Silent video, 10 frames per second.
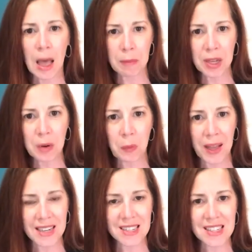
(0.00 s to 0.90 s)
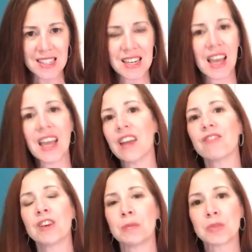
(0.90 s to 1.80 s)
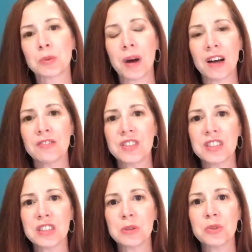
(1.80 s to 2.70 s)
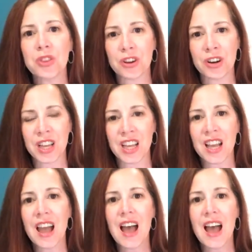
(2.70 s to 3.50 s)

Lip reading: coming Wednesday from 12 to 2:30,